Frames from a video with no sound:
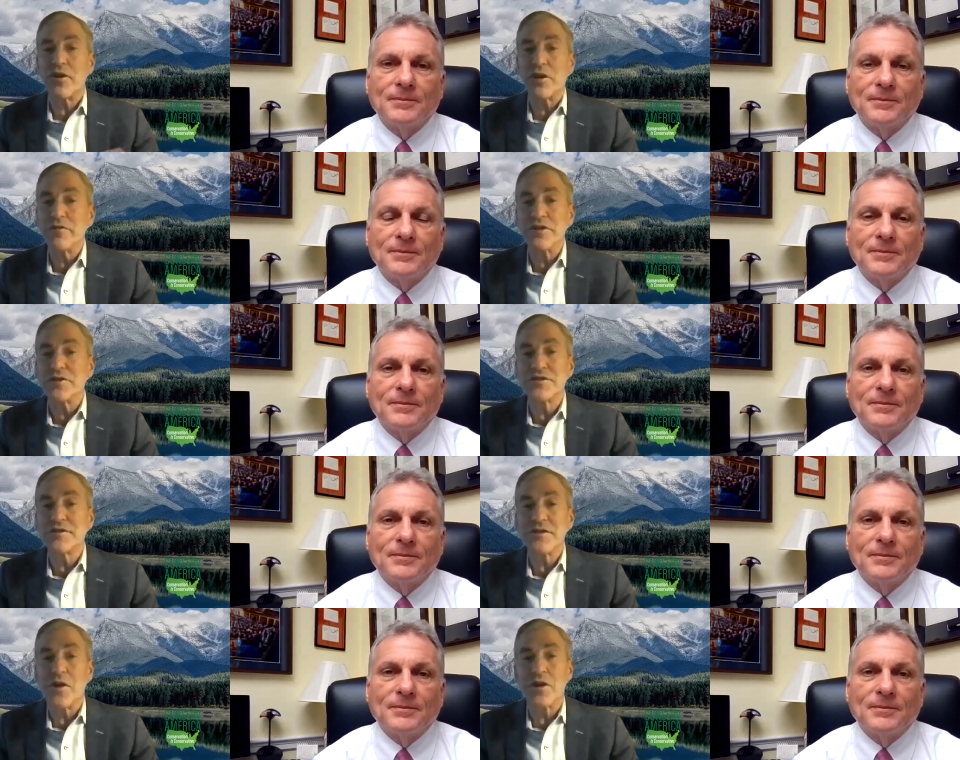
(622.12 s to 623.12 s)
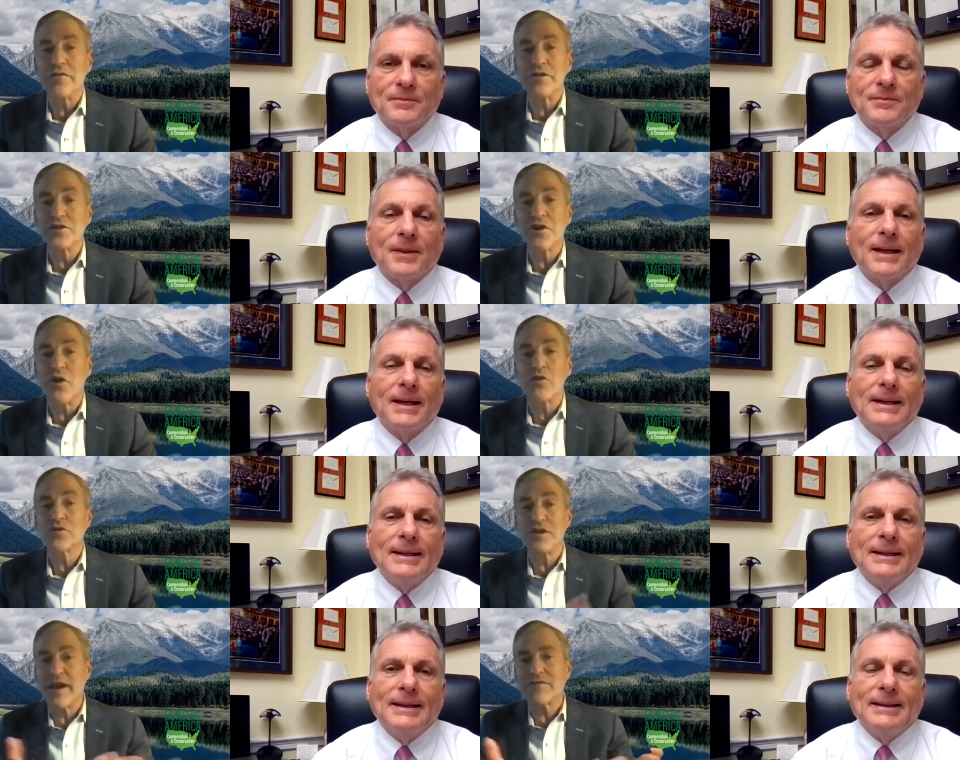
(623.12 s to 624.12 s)
Speaker 1: all of its all of its goals. Do
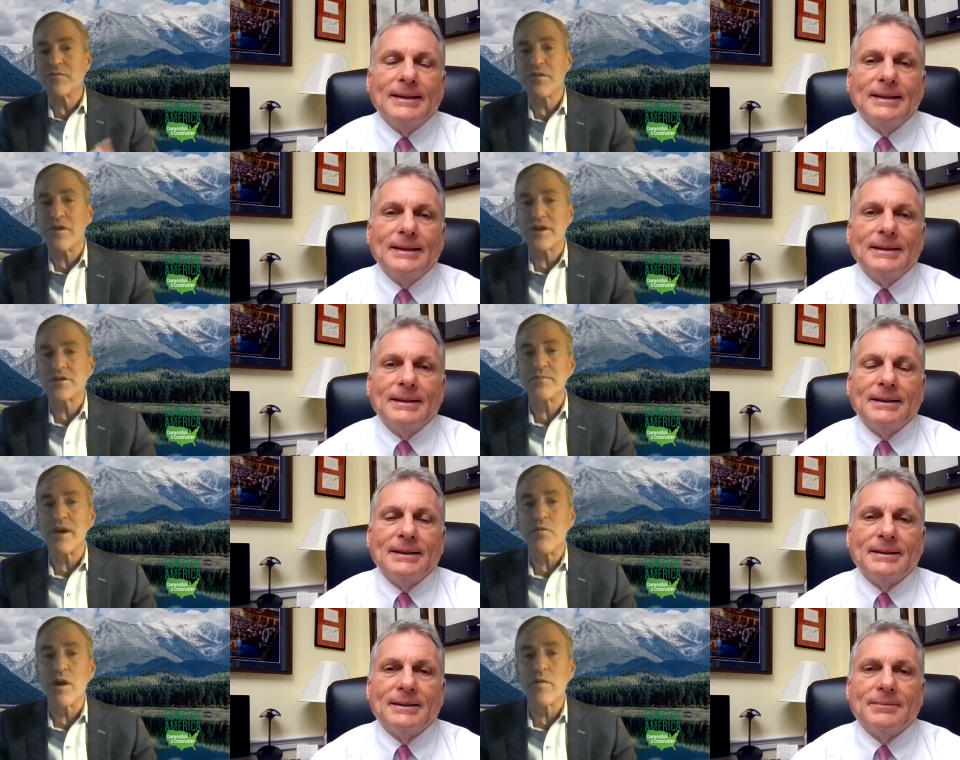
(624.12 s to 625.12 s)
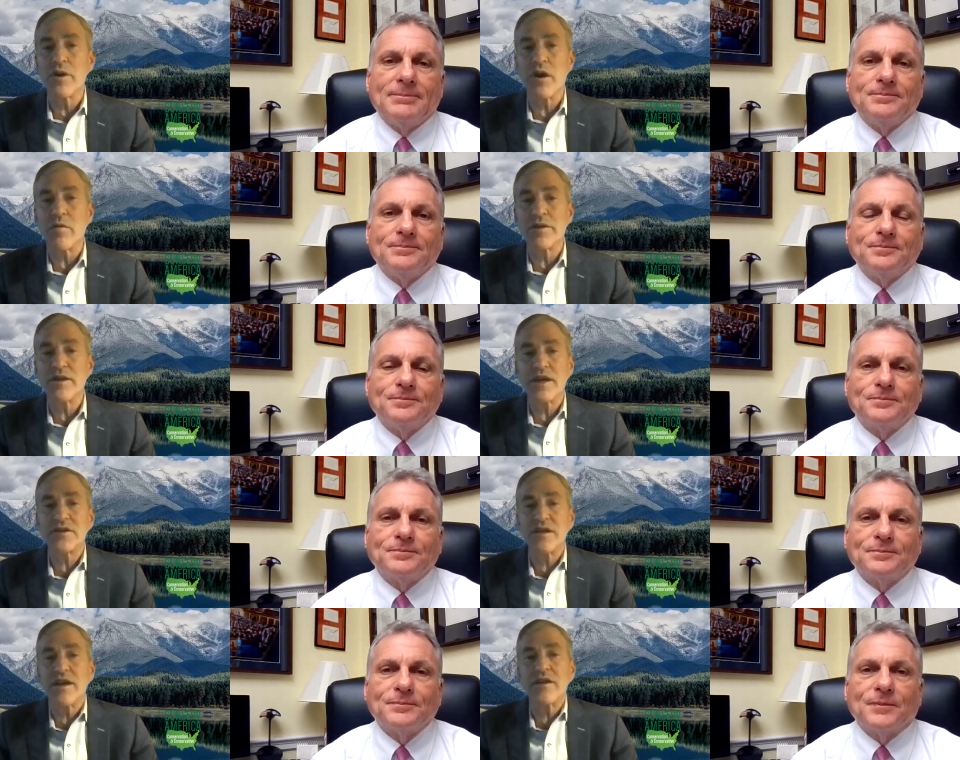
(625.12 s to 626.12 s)
you have some thoughts about where we are with
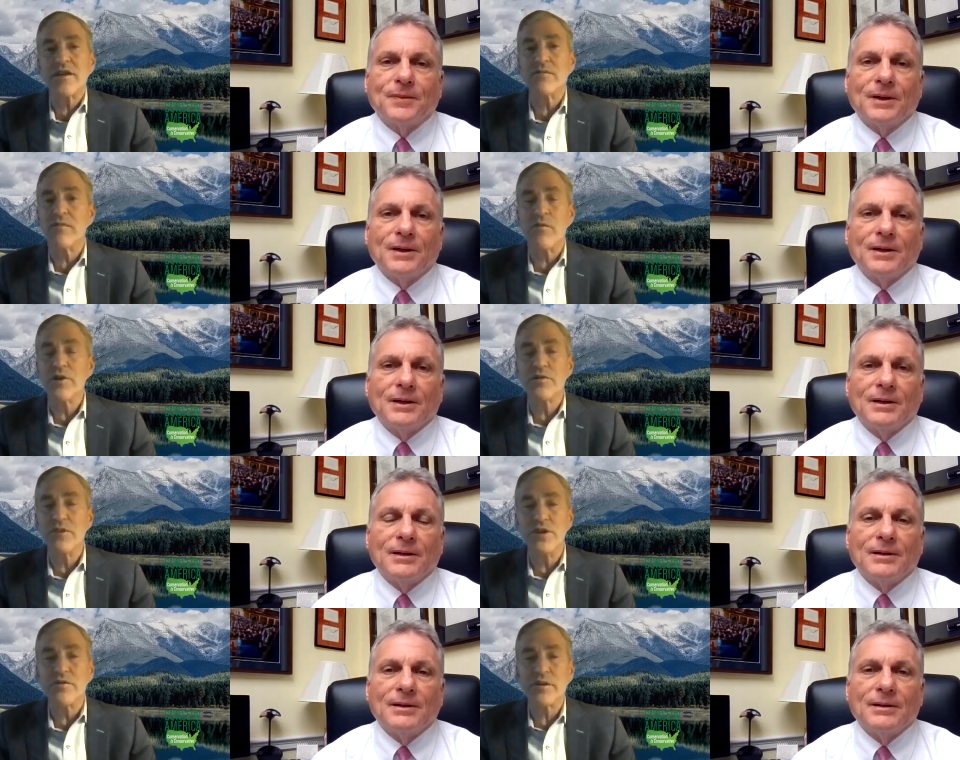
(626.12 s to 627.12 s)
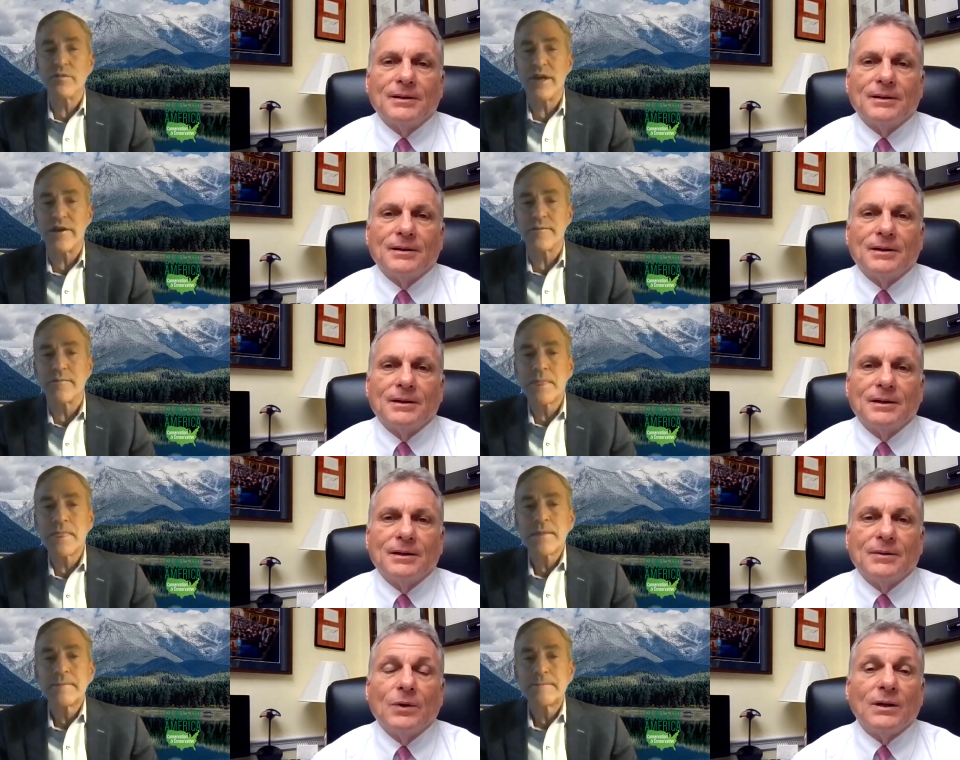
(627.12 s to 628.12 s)
ESA or what we could be doing about it?
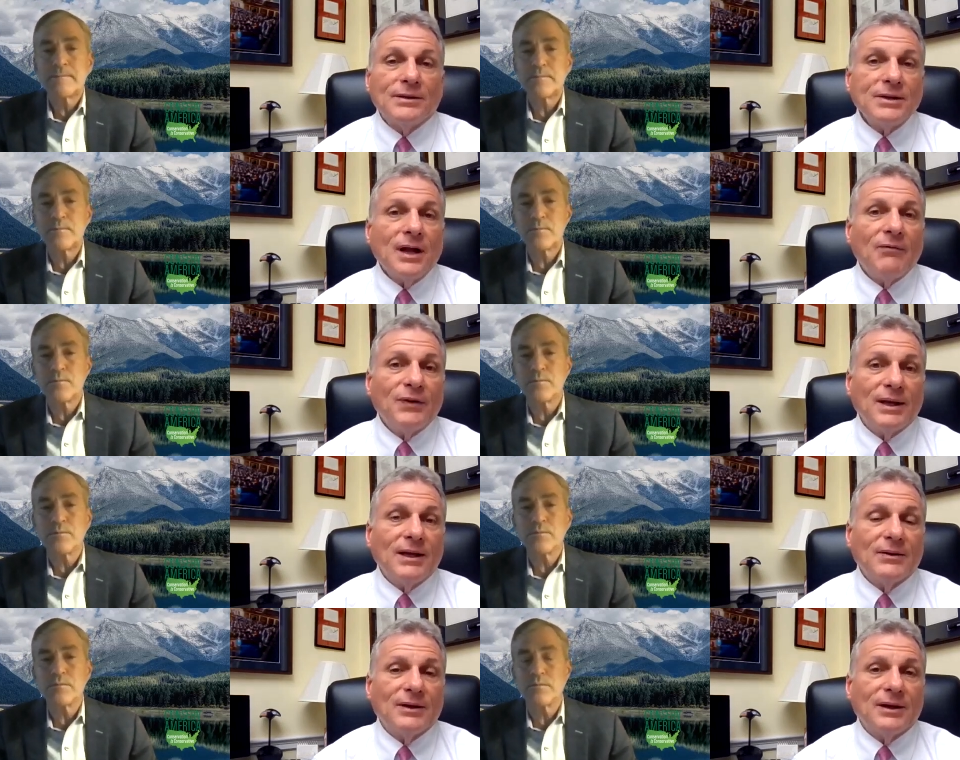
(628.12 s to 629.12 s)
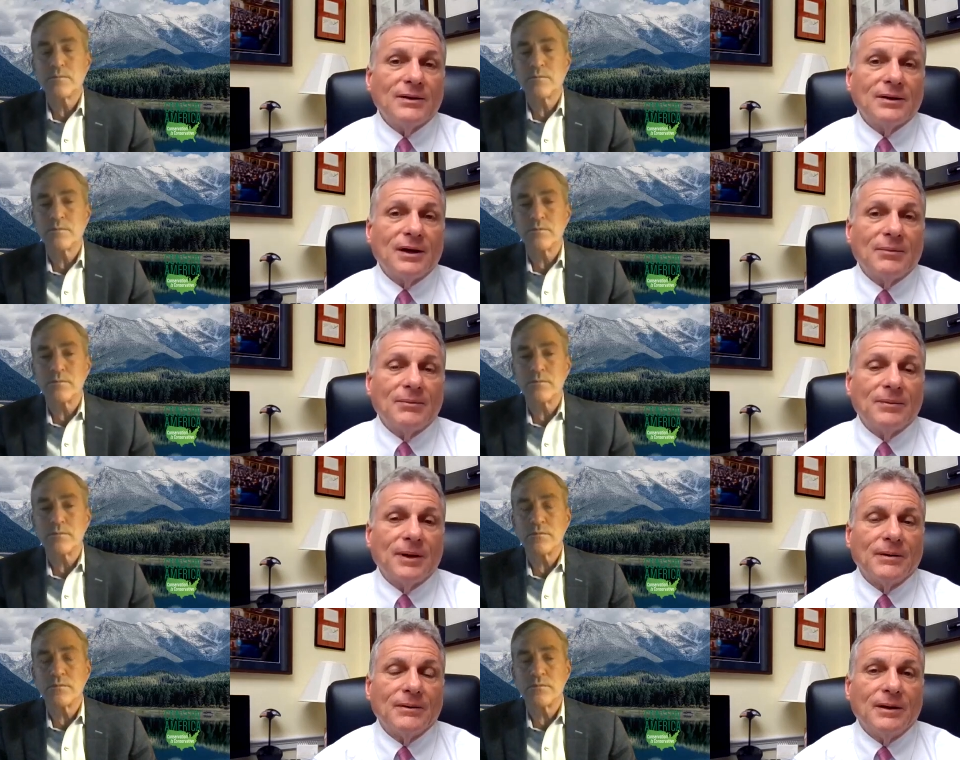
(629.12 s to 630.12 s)
Speaker 2: Well, let's not forget that um,
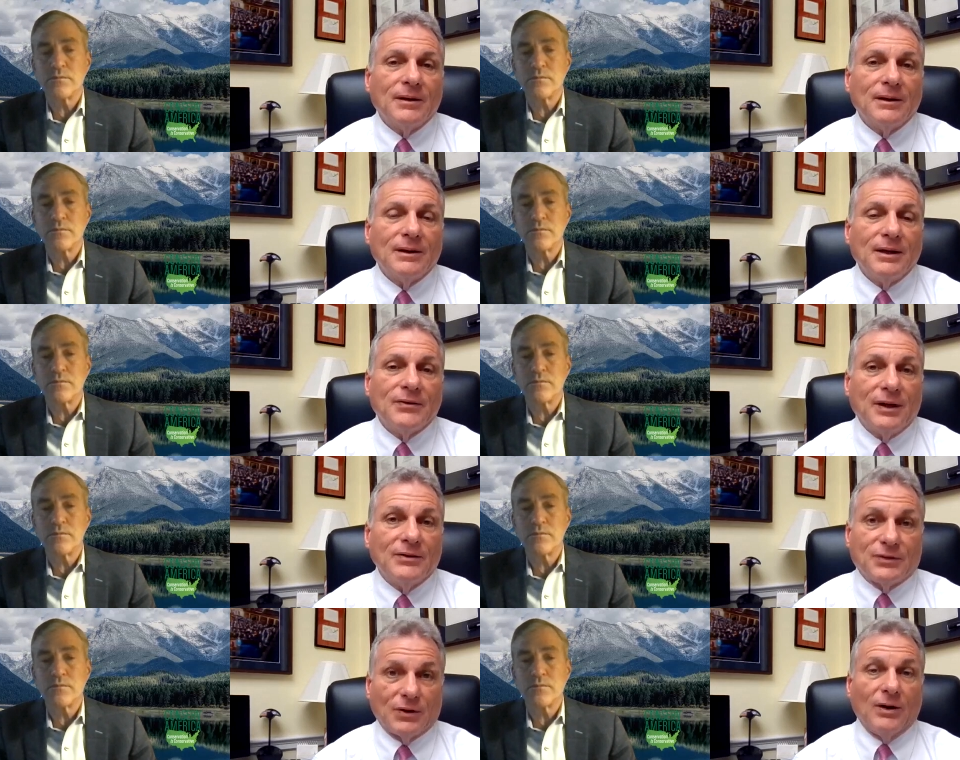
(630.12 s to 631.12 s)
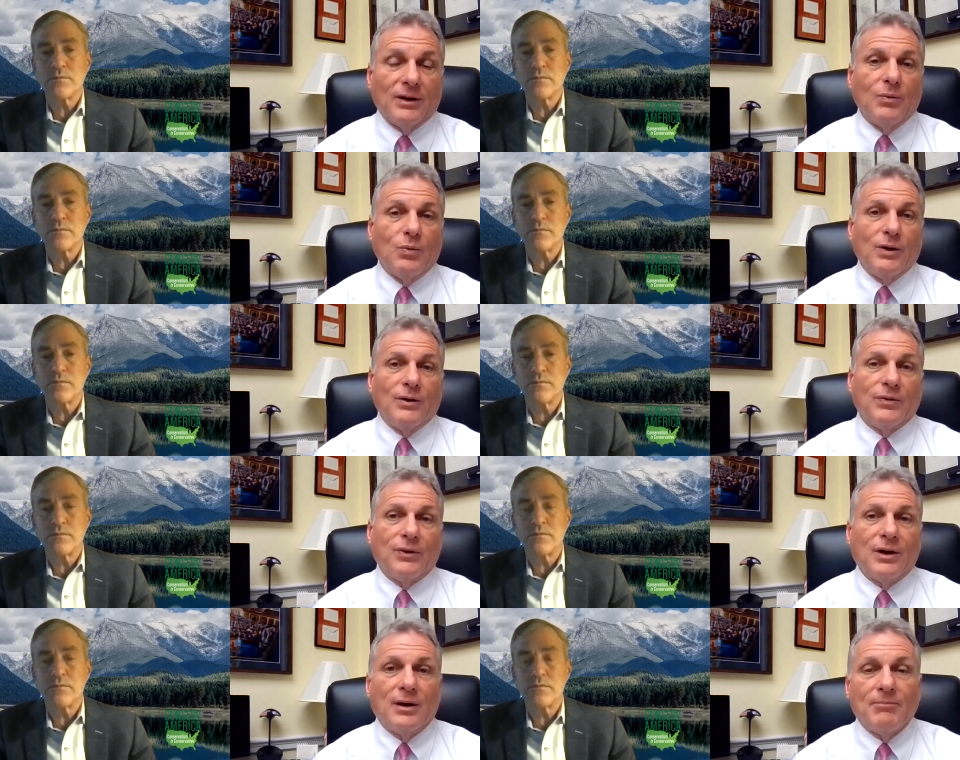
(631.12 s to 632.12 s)
that ESA started with
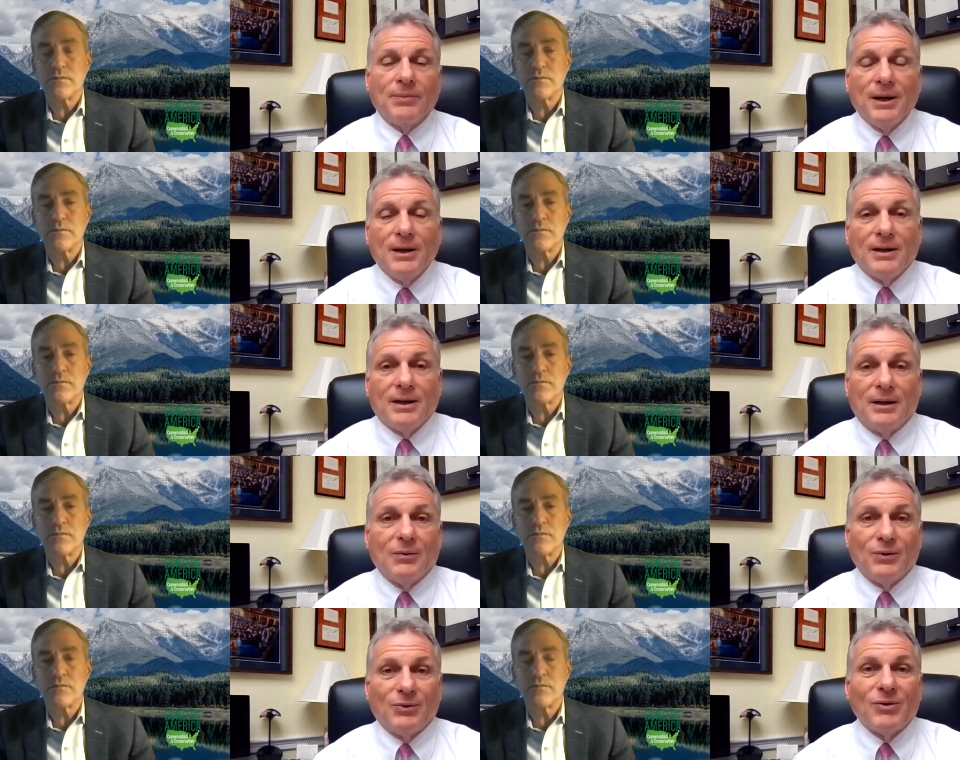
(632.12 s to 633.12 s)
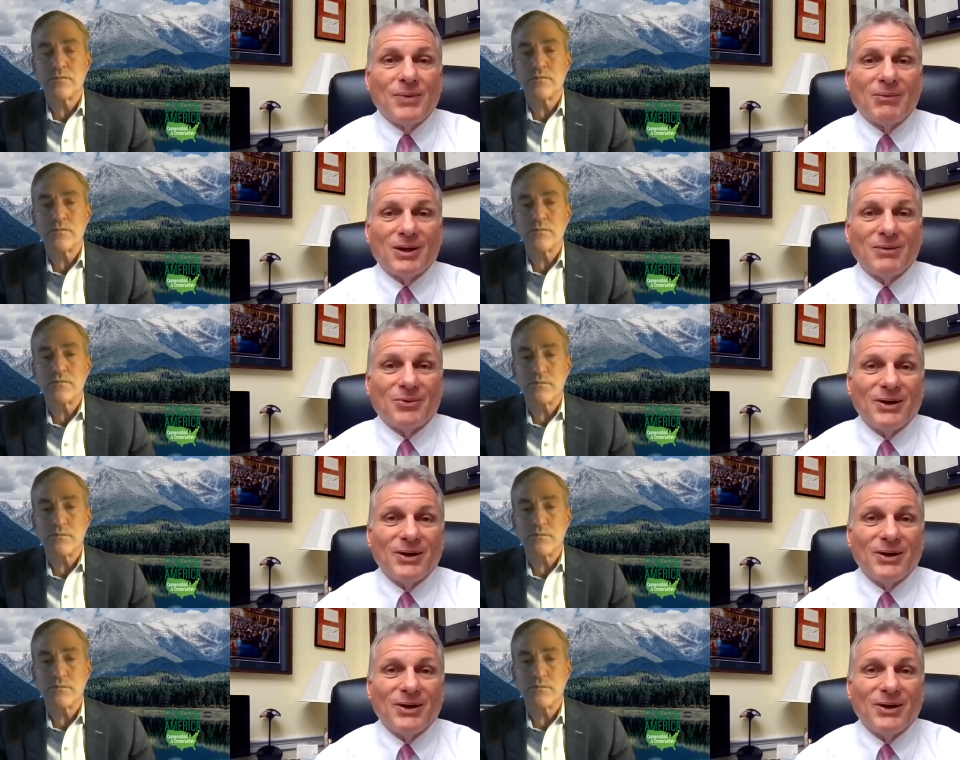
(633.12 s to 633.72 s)
um, uh, with the Republican